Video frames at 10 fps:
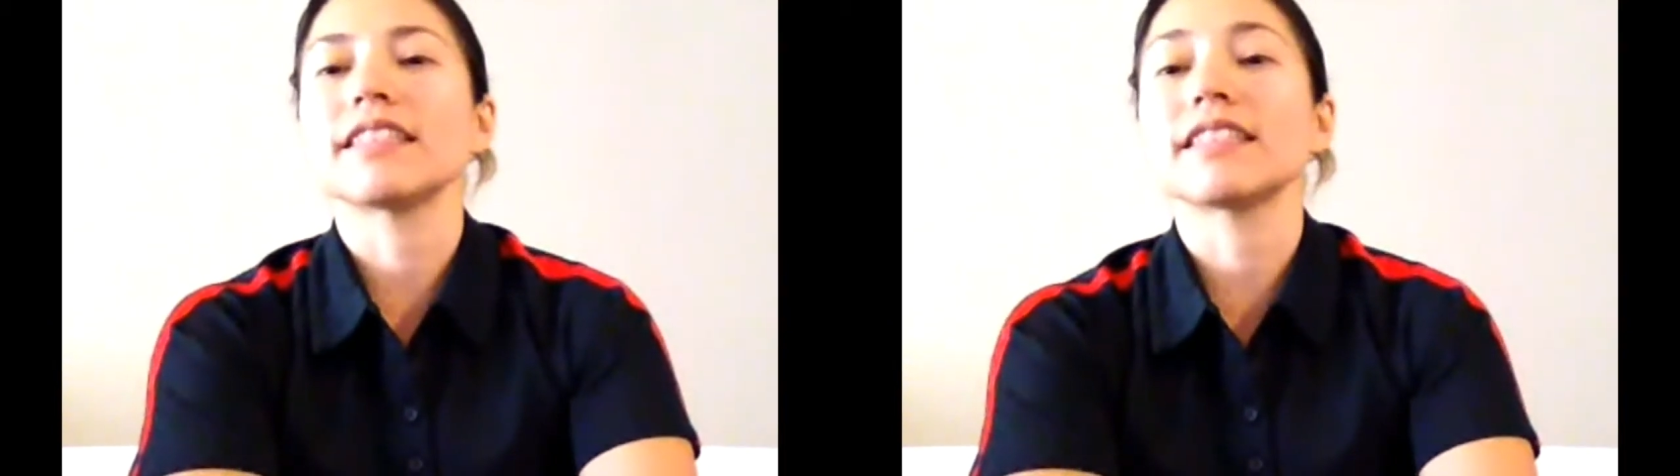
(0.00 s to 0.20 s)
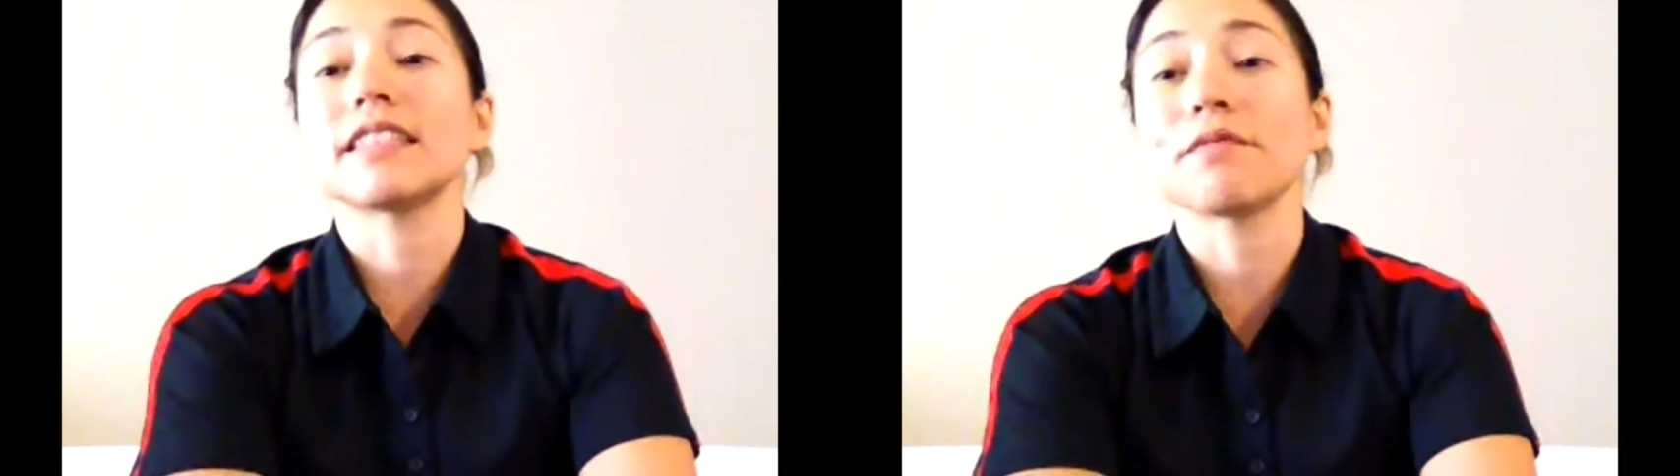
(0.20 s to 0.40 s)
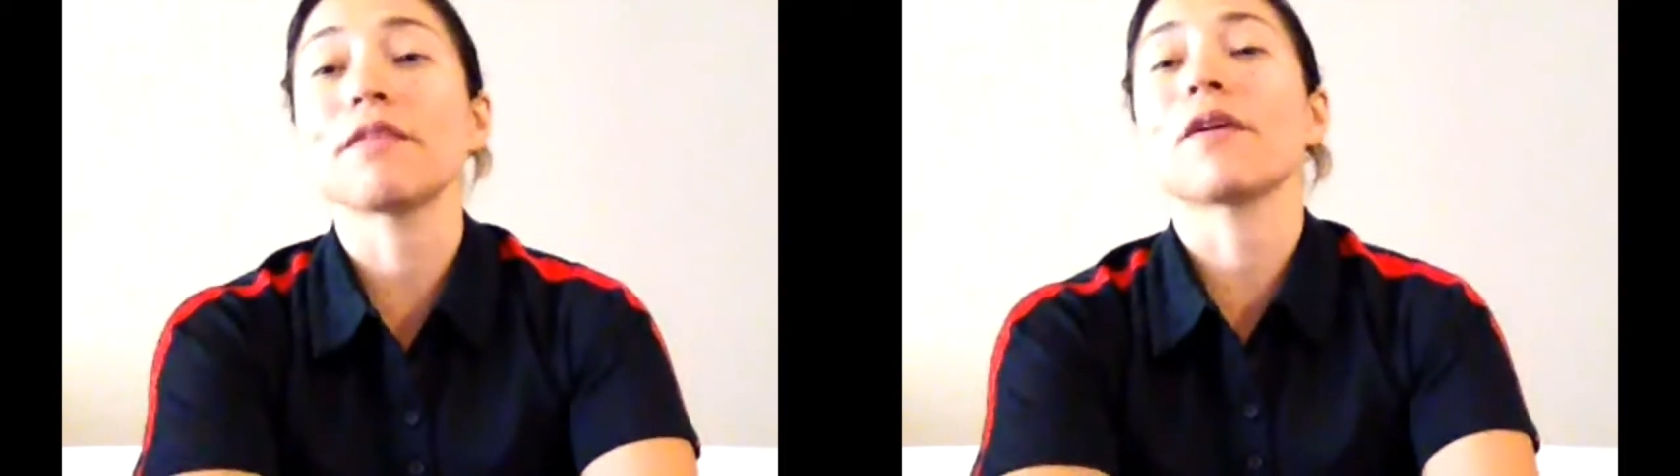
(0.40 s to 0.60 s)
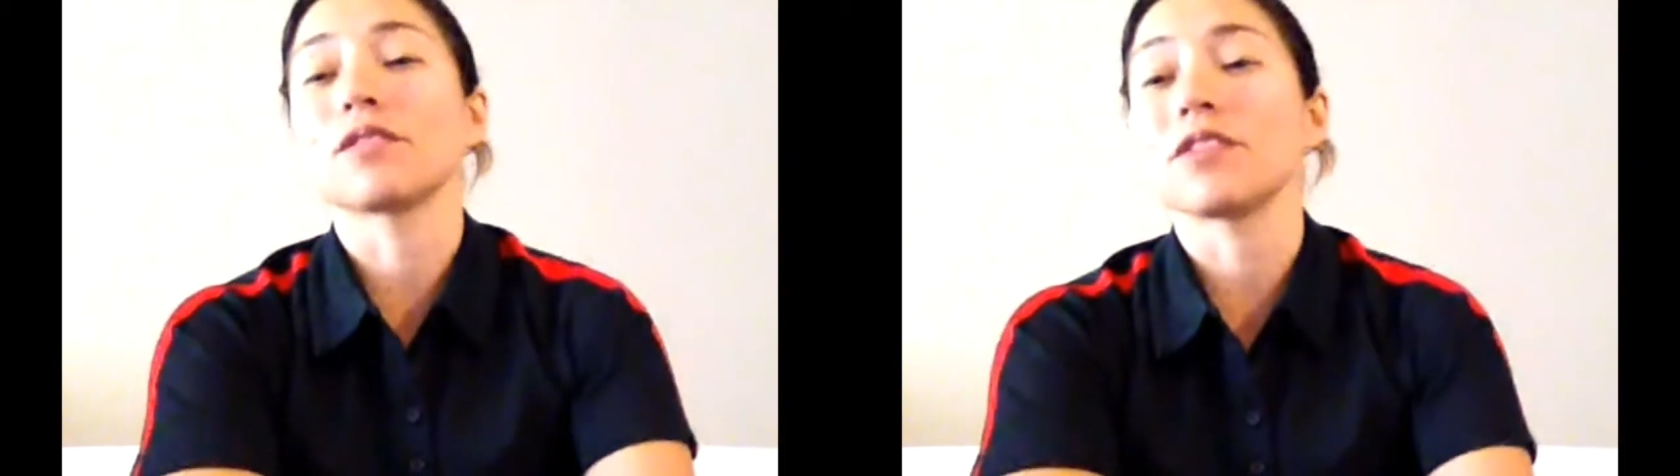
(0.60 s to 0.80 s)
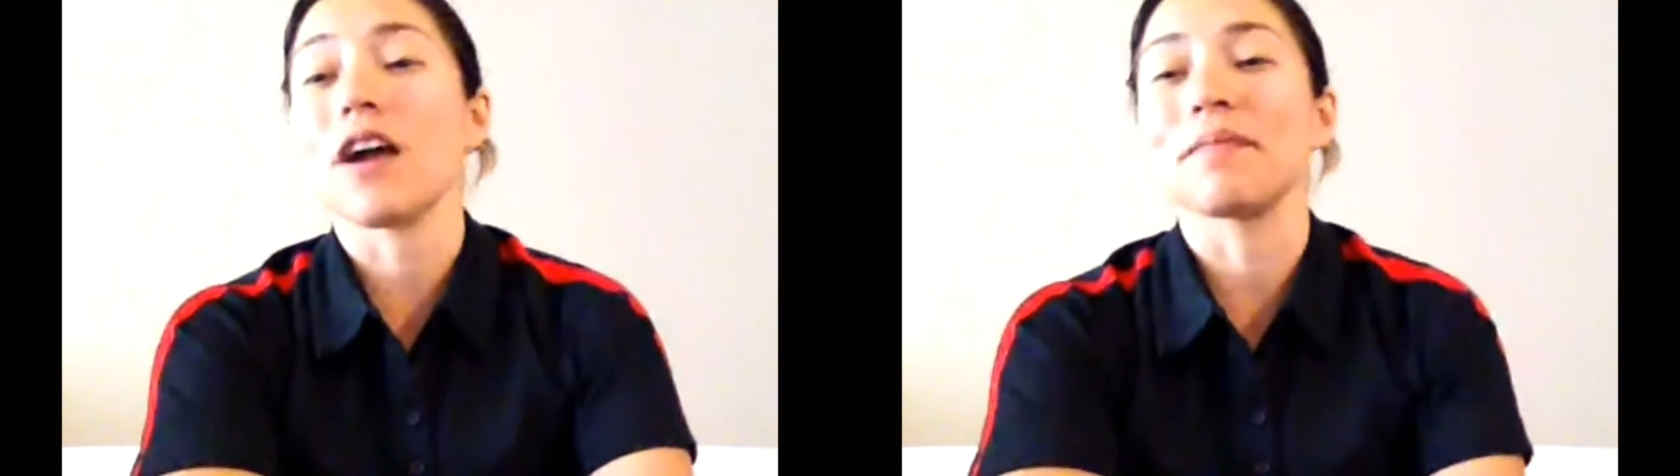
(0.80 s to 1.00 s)
this is a
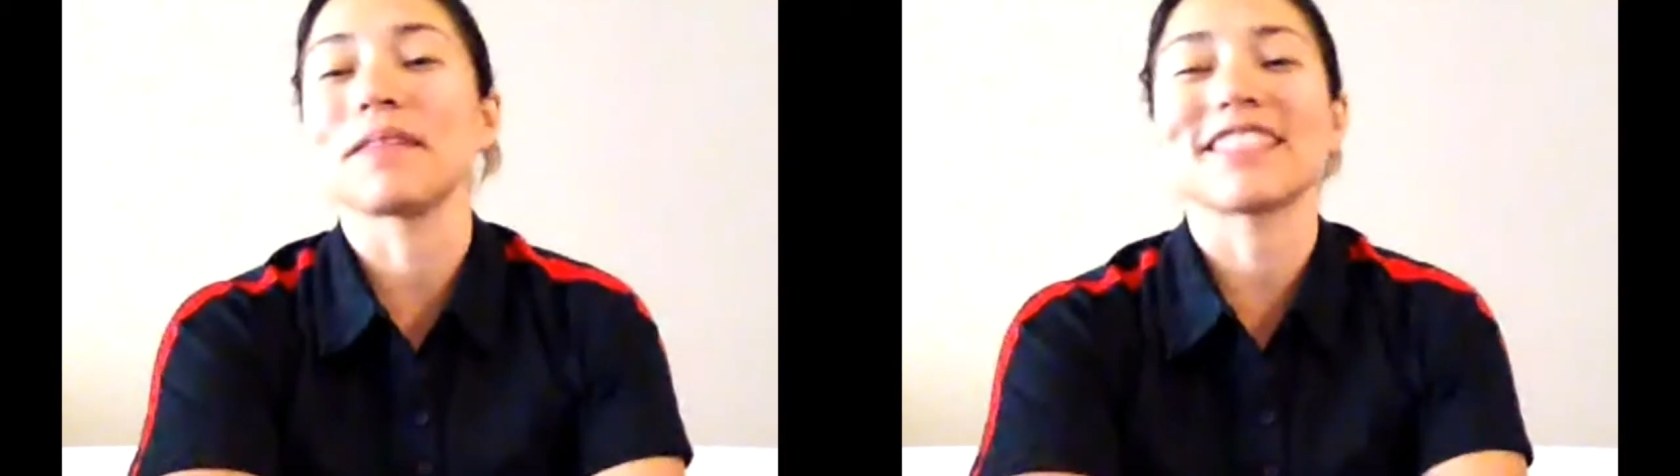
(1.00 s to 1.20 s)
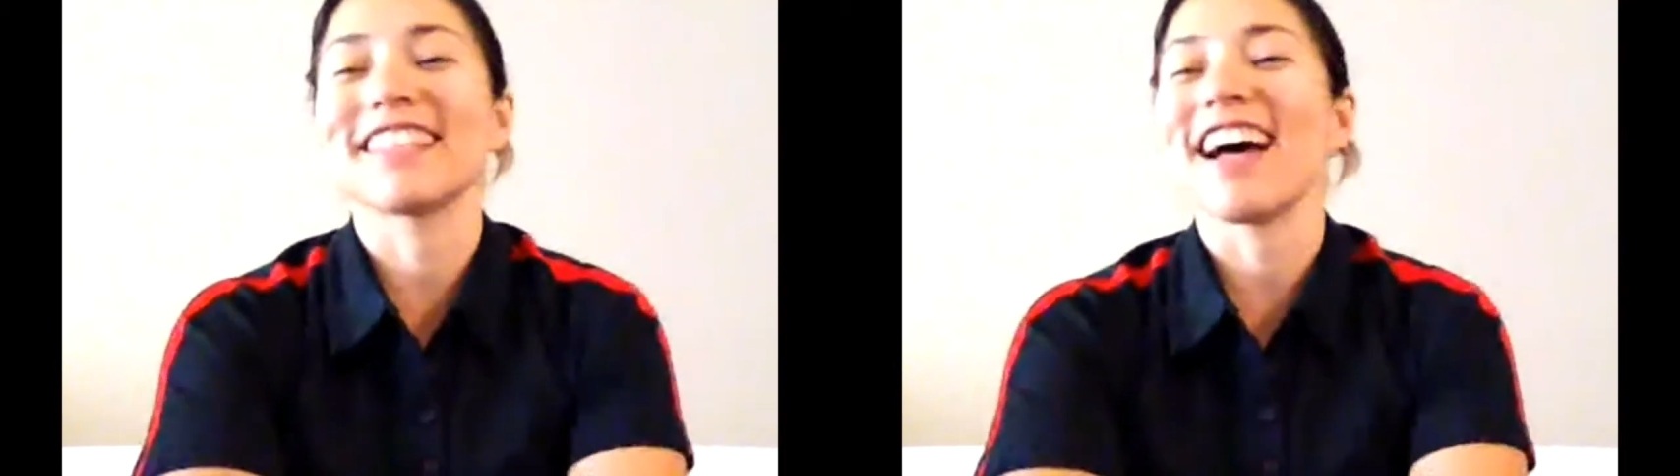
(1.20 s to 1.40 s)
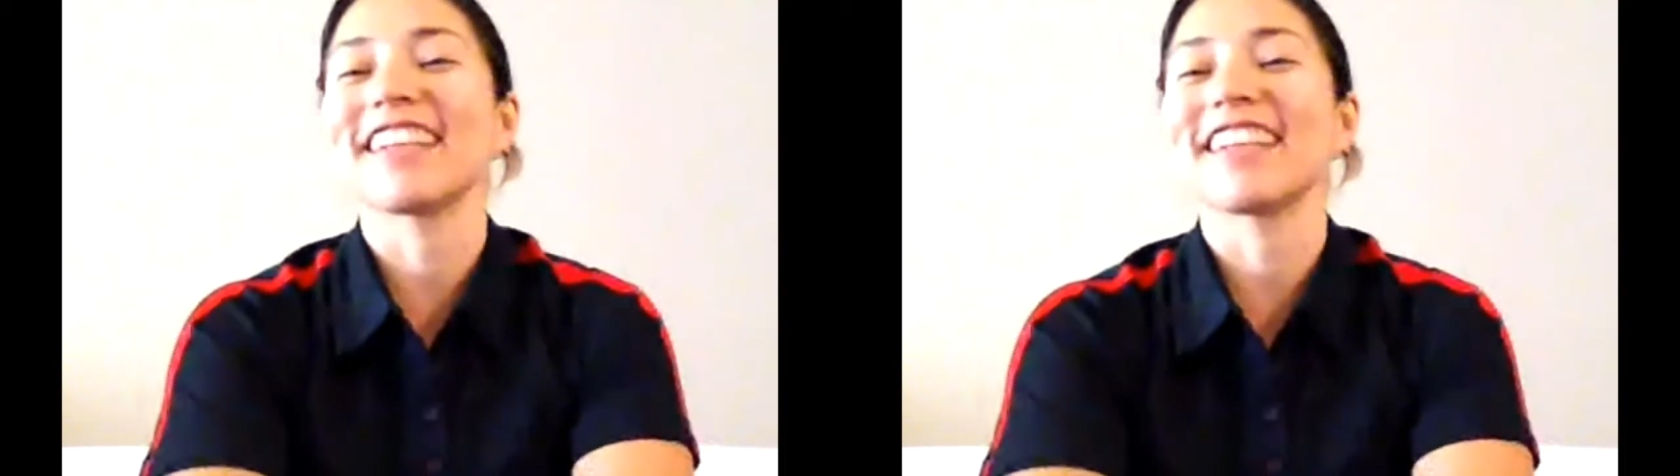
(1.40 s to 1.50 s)
difficult job.